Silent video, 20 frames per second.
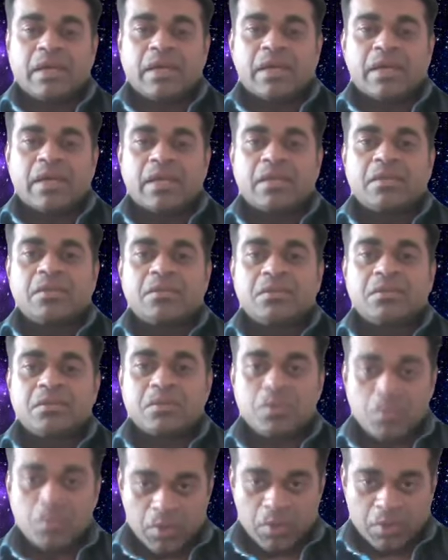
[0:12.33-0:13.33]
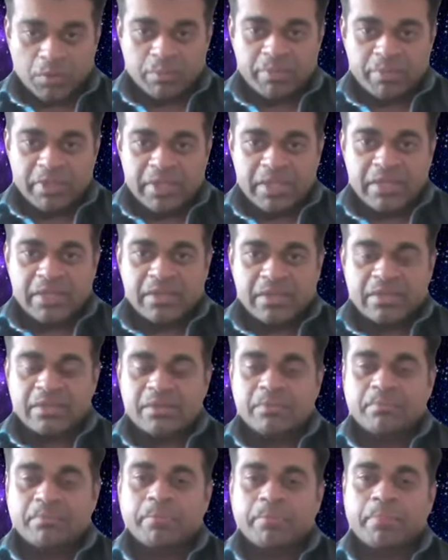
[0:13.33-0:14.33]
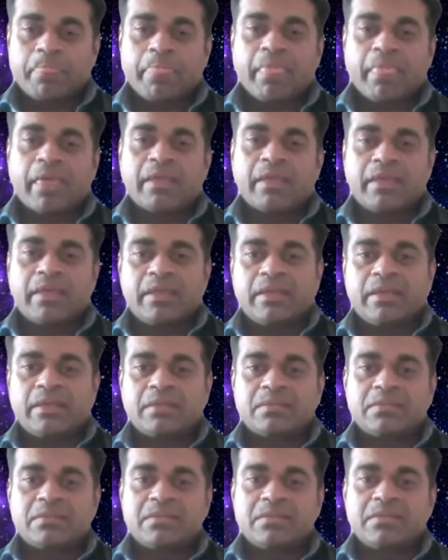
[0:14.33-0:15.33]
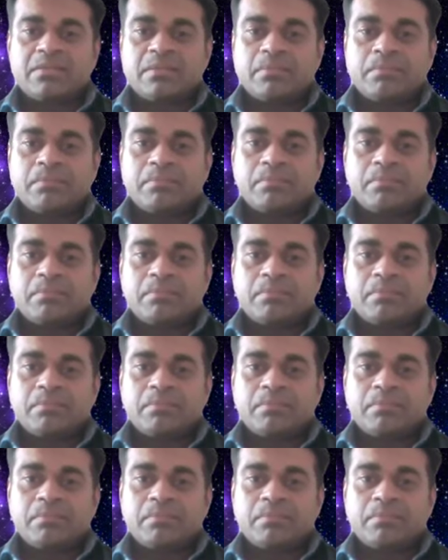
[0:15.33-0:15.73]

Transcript: and well-being is